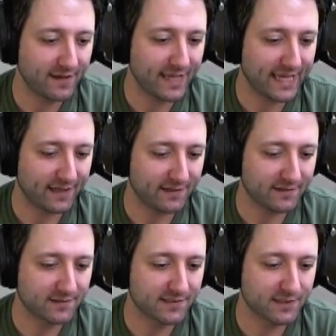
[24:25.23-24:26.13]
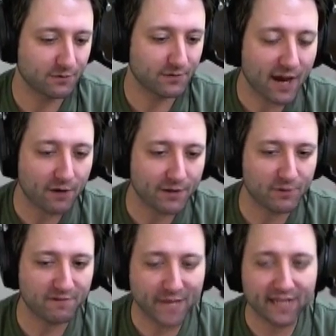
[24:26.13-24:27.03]
And so now that
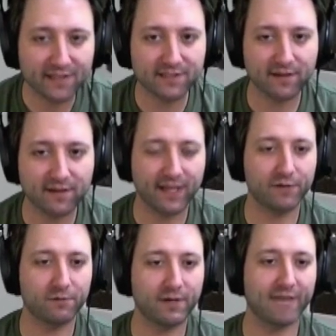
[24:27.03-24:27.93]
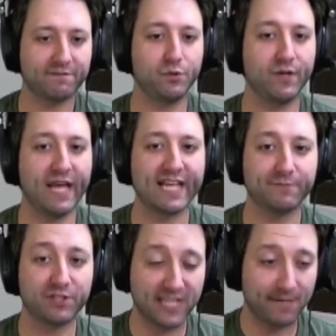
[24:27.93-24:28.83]
we've made it, I don't have to put
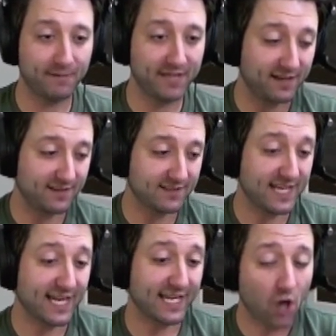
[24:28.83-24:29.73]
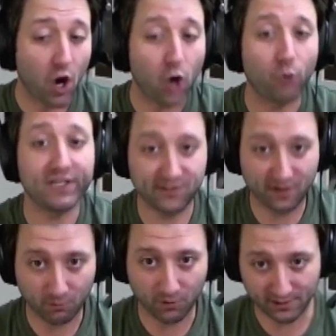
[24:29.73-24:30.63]
as much time in that. Instead, I can already
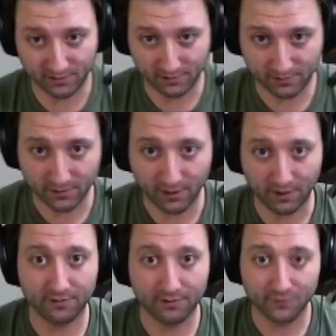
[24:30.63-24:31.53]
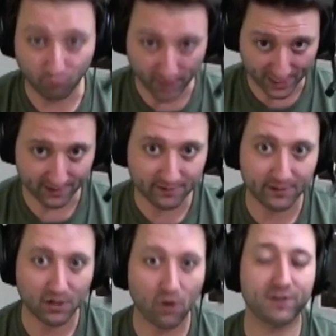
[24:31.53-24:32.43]
start working on the writing
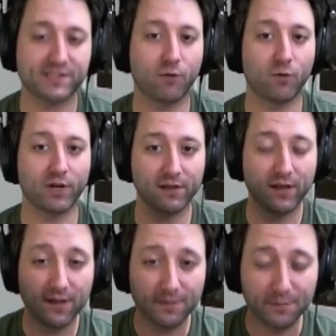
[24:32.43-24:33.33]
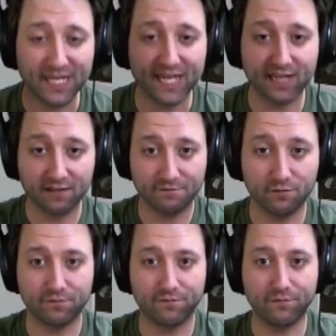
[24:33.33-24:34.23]
and already start planning
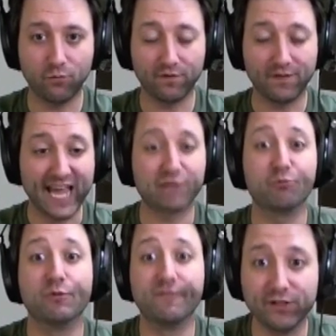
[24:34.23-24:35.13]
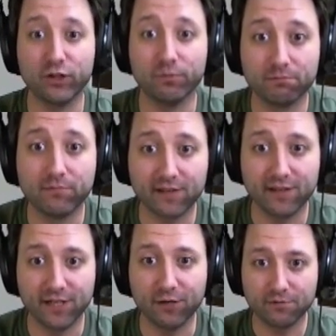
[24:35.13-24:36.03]
for the actual film.
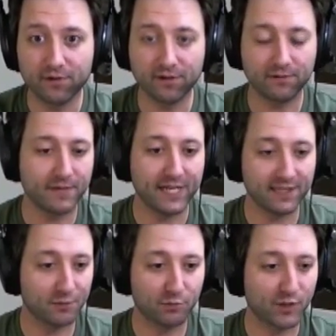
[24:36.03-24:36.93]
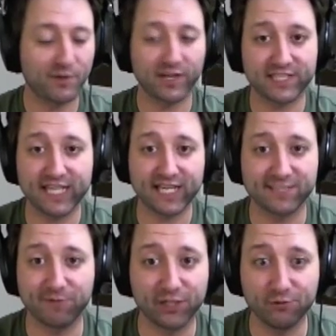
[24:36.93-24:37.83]
Any little pre-production tasks that
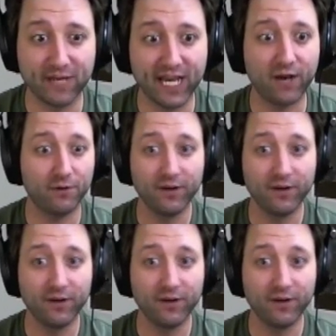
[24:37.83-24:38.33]
we can do now,